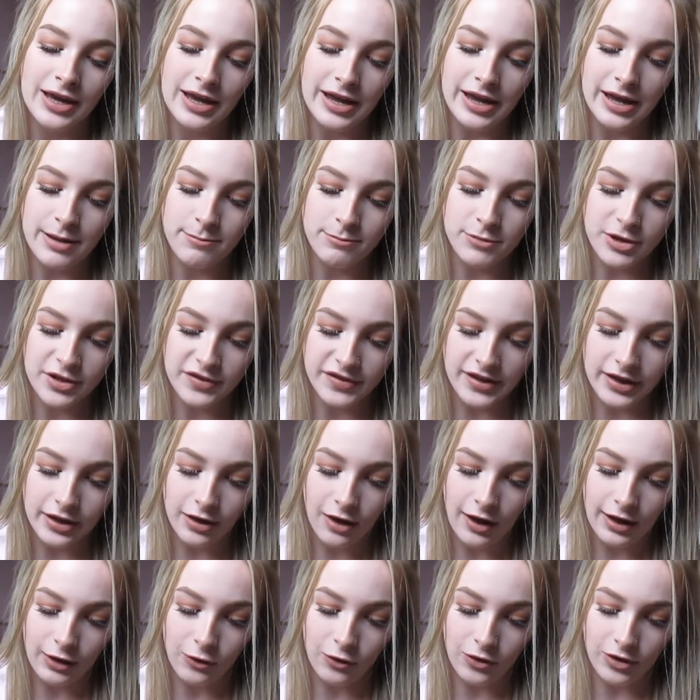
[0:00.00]
In music,
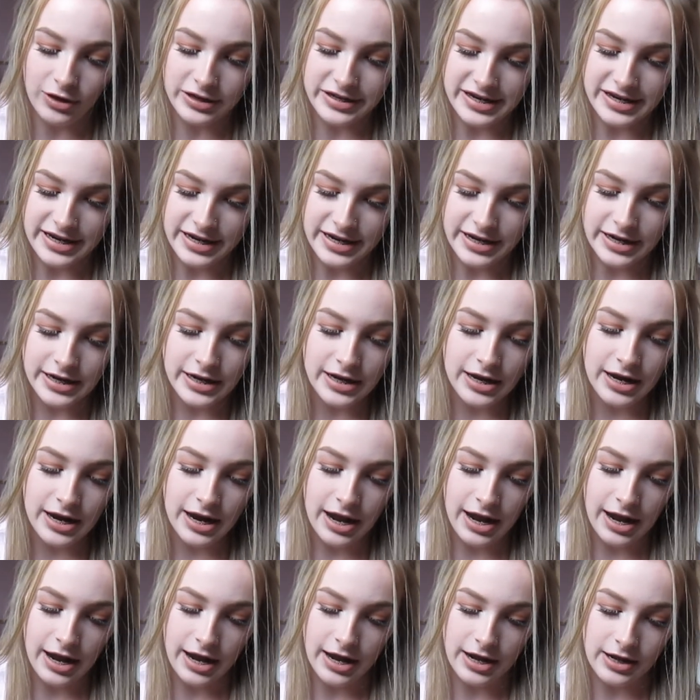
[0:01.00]
I got a D.
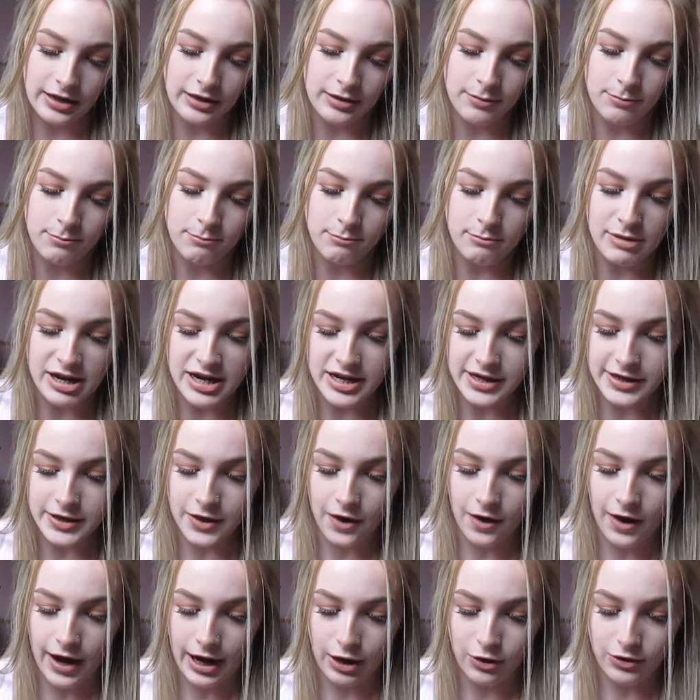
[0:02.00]
In media,
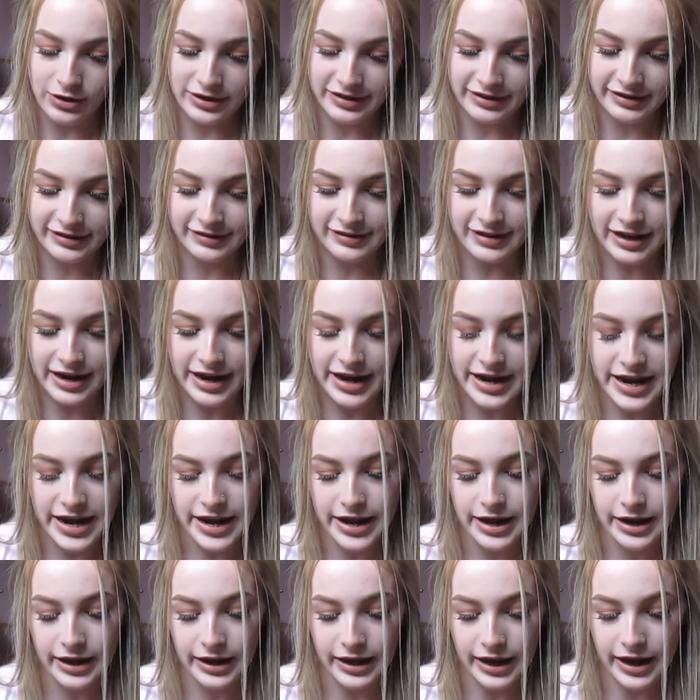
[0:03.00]
I got a C.
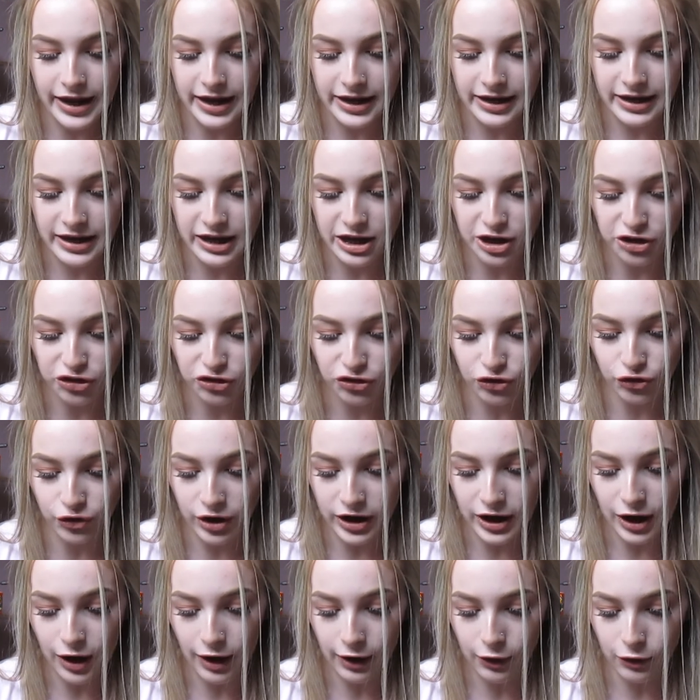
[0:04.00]
In
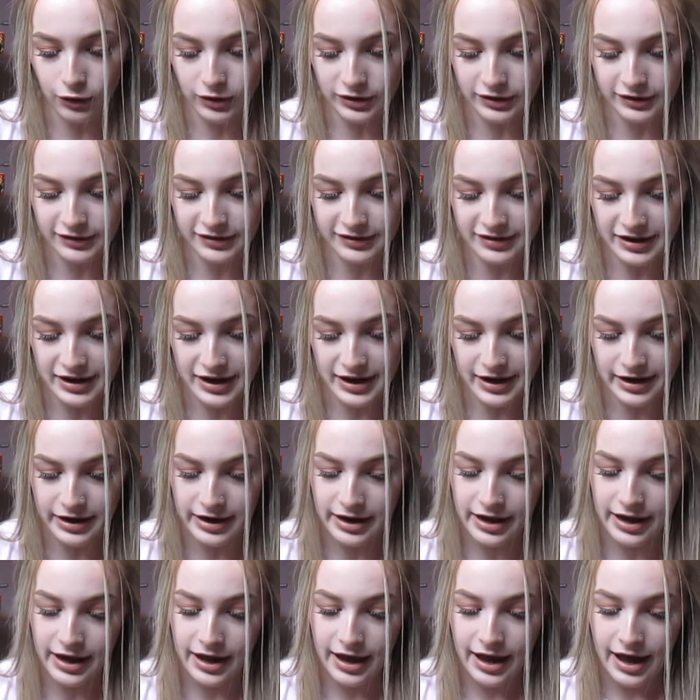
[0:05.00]
history, I got a C,
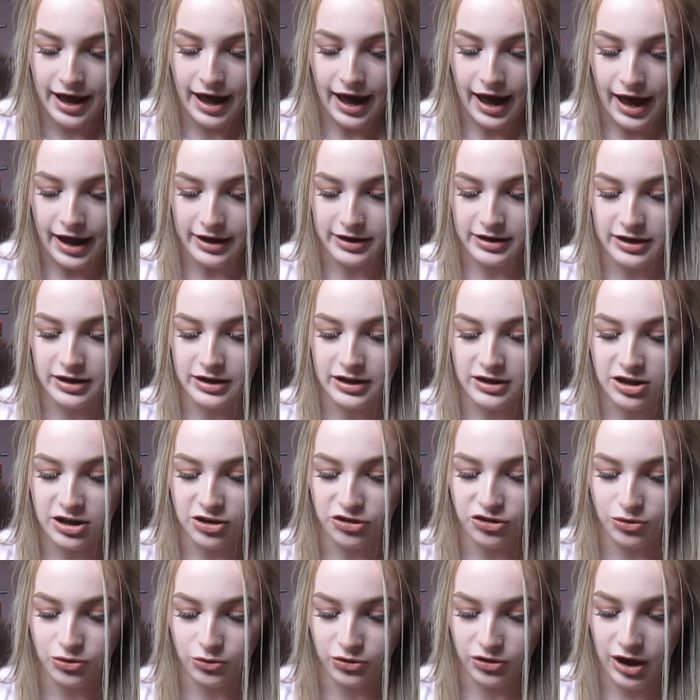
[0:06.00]
and in
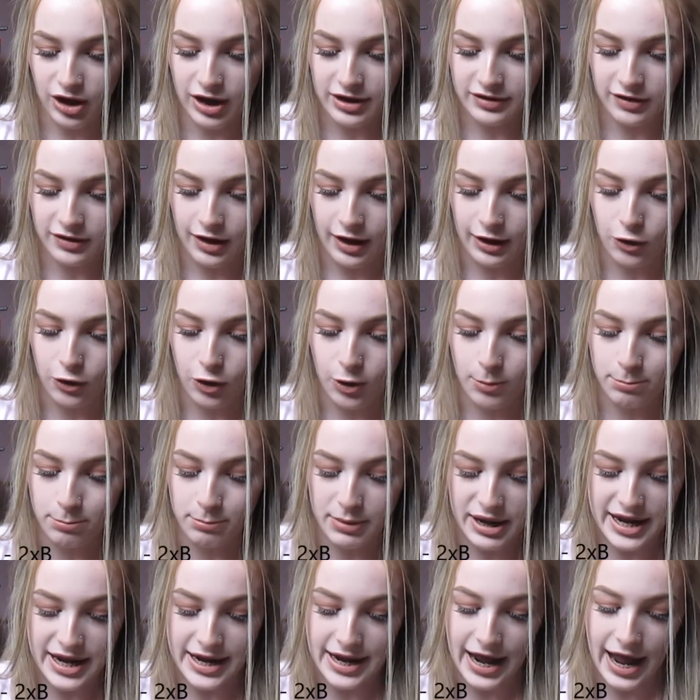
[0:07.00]
additional science, I got a
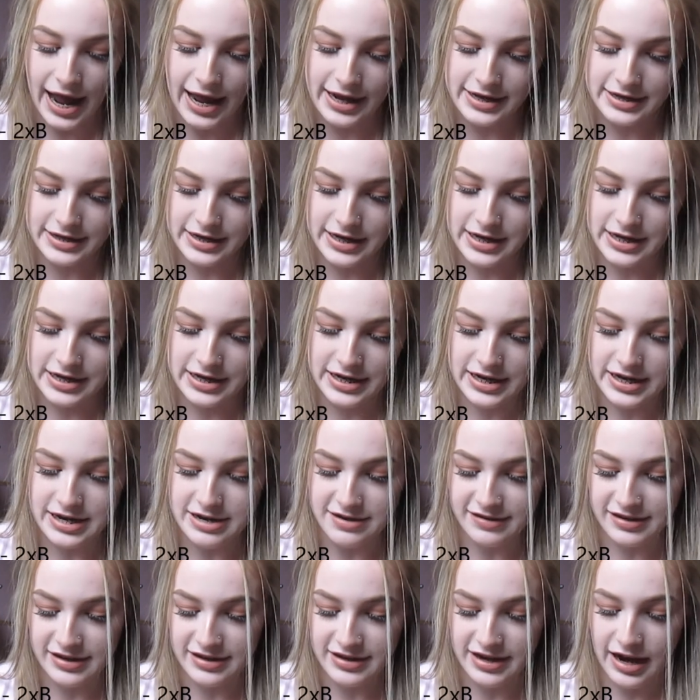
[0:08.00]
B, and in
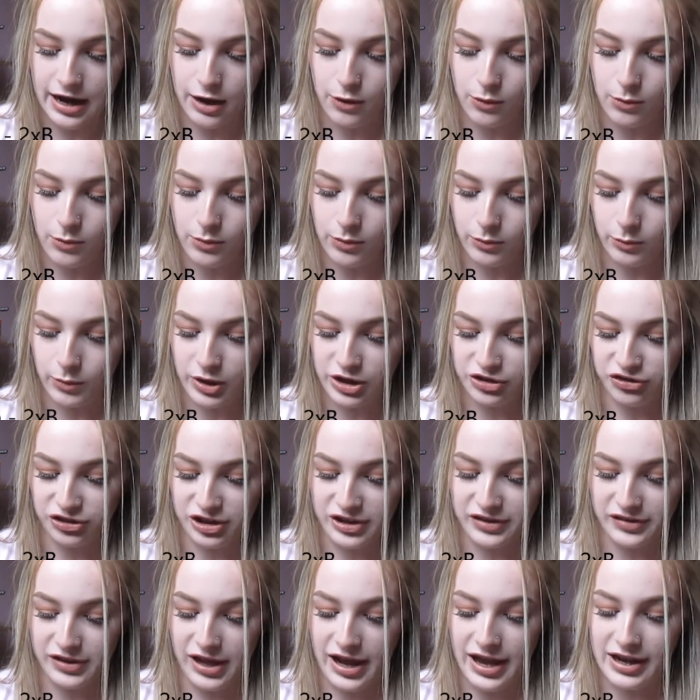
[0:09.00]
ECDL, which
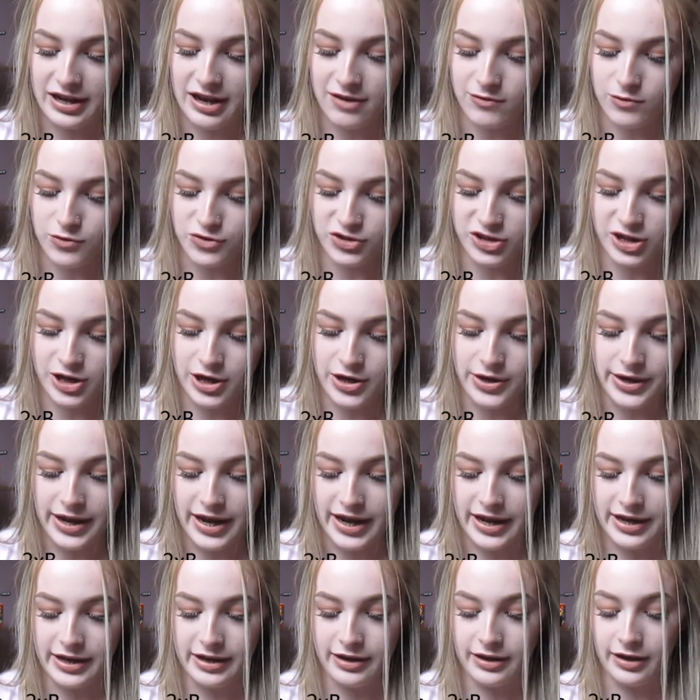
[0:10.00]
is like a level 2
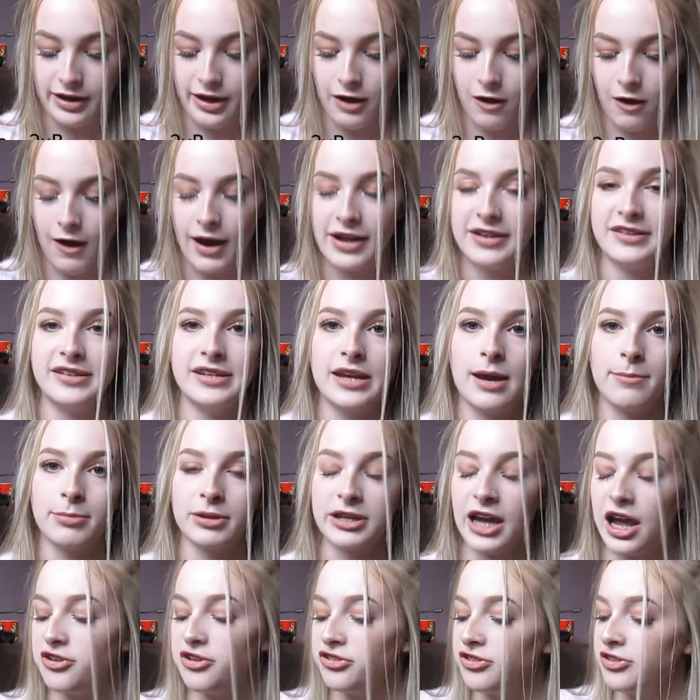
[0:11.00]
in IT
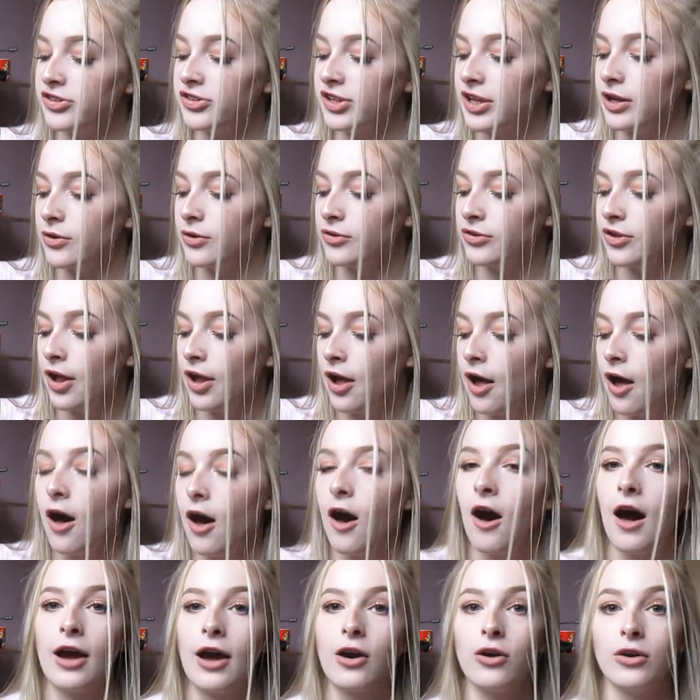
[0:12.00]
application skills,
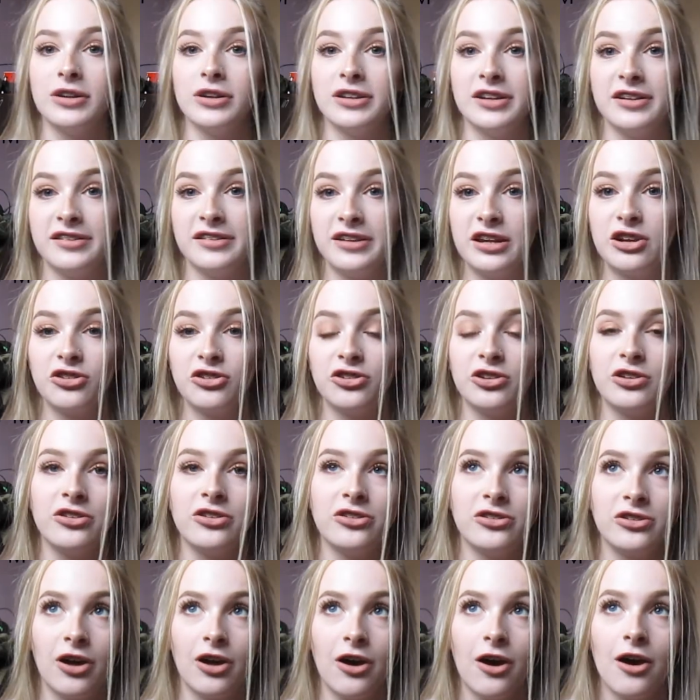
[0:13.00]
I got a distinction
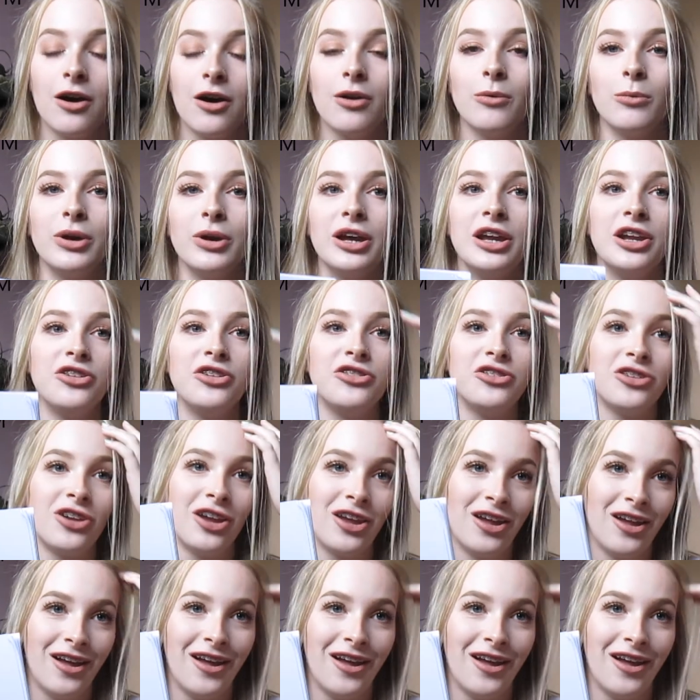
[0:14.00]
star, which